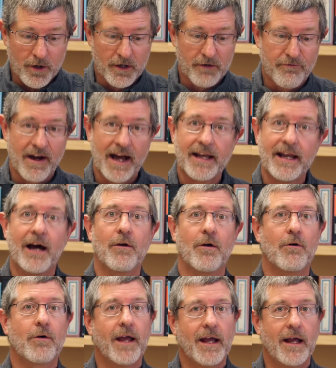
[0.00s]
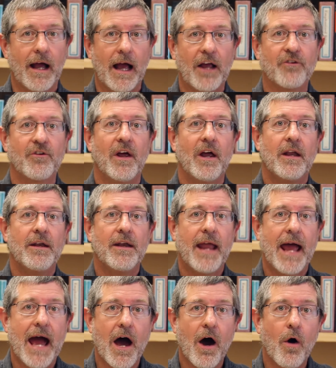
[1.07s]
going to find out, okay, guys,
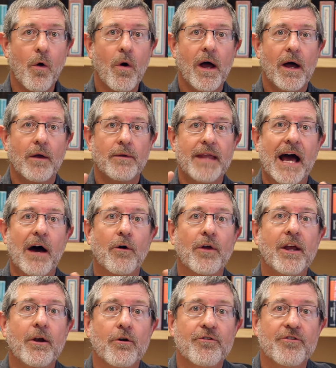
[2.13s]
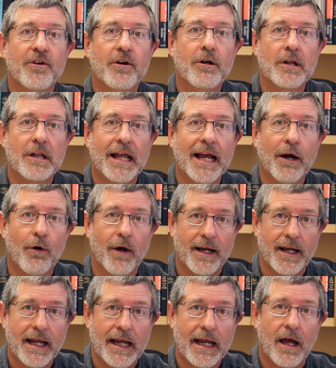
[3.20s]
now here's the
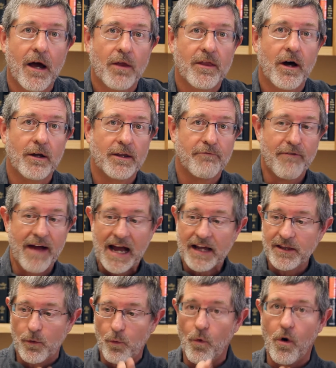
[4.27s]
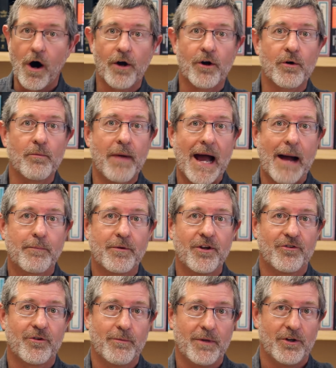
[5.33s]
clarity on the fact that water
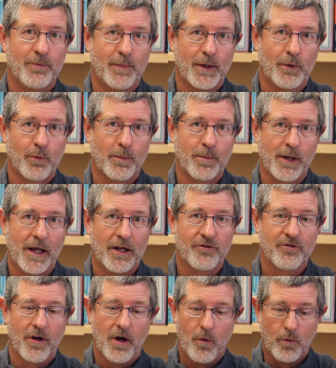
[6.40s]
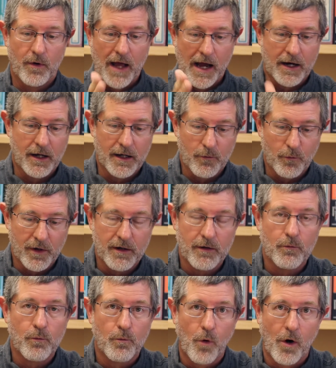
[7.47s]
baptism has been replaced.
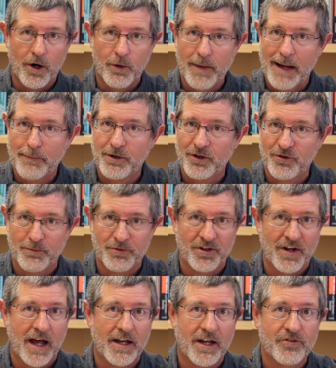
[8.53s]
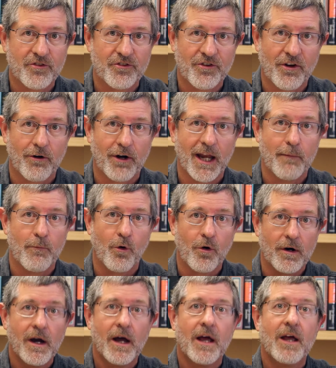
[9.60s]
Water baptism is not necessary
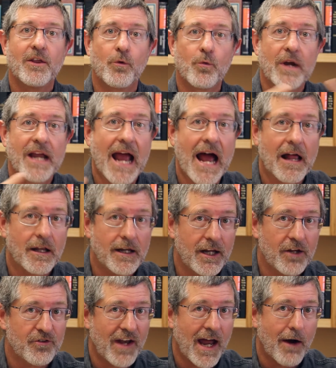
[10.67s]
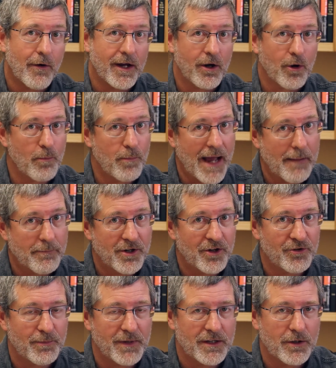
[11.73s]
anymore. The reality is now here,
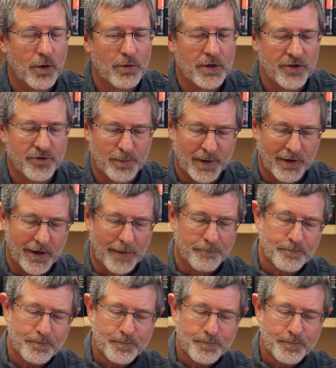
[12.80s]
baptism in the Holy Spirit.